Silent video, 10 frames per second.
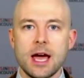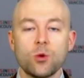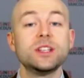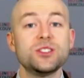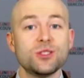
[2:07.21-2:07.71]

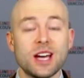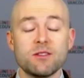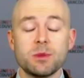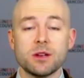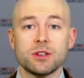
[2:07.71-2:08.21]
We do
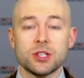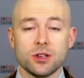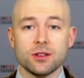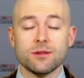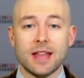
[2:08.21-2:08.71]
have a bit of a
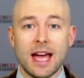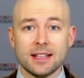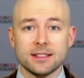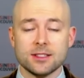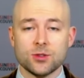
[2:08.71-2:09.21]
dearth of
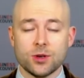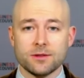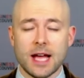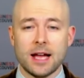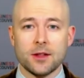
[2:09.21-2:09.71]
that sort
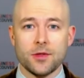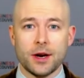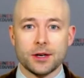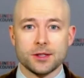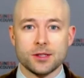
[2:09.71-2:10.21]
of talent
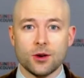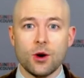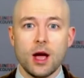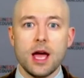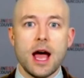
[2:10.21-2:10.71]
there.
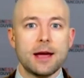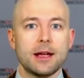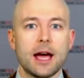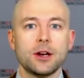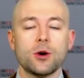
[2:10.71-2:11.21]
So
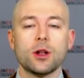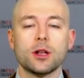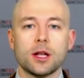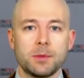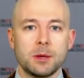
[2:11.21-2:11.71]
I, I know a
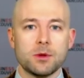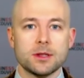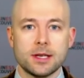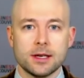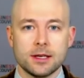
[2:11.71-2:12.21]
lot of people
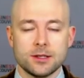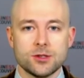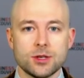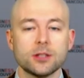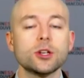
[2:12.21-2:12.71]
in the tech
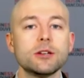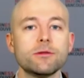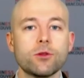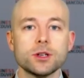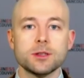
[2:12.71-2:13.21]
industry looking
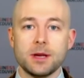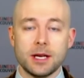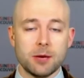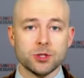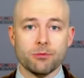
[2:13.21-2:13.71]
forward to
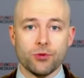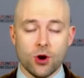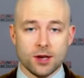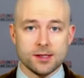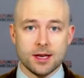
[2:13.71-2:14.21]
being able to
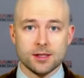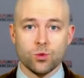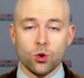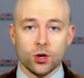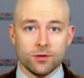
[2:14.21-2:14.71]

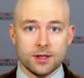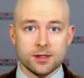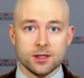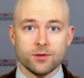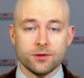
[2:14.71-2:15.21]
process work
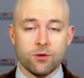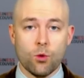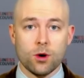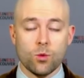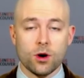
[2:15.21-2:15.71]
visas for
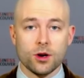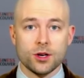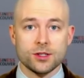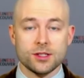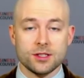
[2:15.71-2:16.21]
foreign
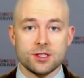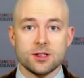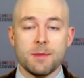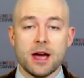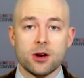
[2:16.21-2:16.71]
workers in
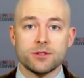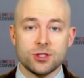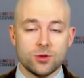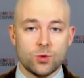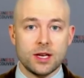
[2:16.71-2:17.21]
just a matter of
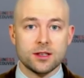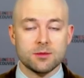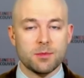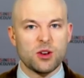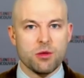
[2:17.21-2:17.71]
two weeks,
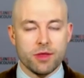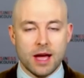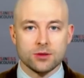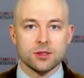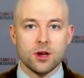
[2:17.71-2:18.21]
about
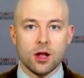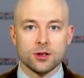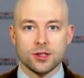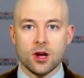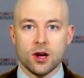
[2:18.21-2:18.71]

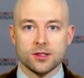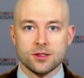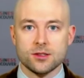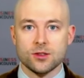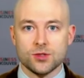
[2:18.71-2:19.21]
$1,000
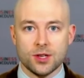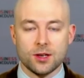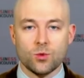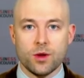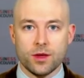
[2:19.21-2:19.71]
cost
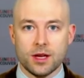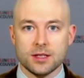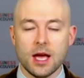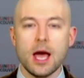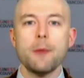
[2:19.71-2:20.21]
associated with
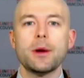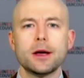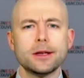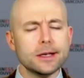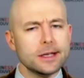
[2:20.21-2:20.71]
it.
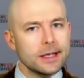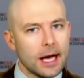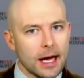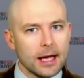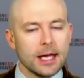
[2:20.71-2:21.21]
But uh,
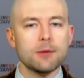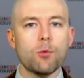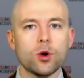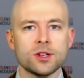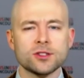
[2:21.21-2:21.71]
uh, again,
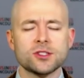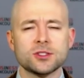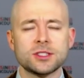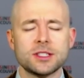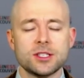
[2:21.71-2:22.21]
more
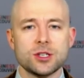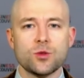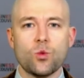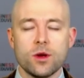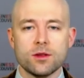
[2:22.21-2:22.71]

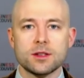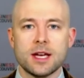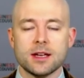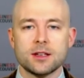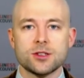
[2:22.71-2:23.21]
consultation with the
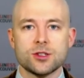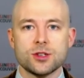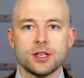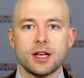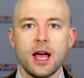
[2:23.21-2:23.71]
tech
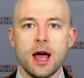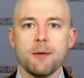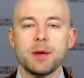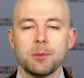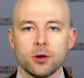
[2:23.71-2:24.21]
industry.
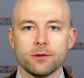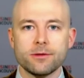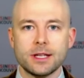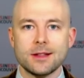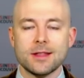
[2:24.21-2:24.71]
People are
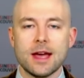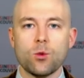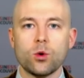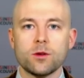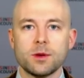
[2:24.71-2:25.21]
feeling that that
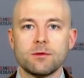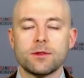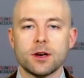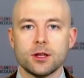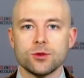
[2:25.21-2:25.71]
would have been
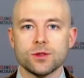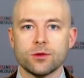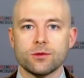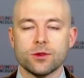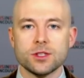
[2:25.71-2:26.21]
very
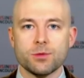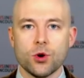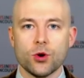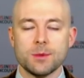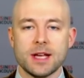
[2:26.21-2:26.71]
useful for this
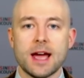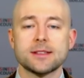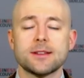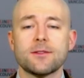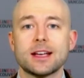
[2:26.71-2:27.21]
program to
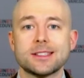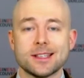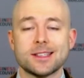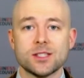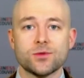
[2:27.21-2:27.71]
have a
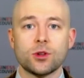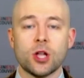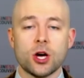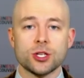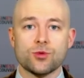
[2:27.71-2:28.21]
successful
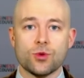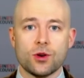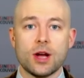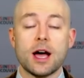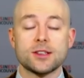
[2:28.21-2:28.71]
launch
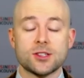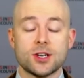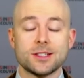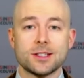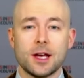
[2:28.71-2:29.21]
uh,
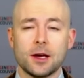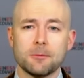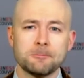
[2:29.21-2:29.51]
starting today.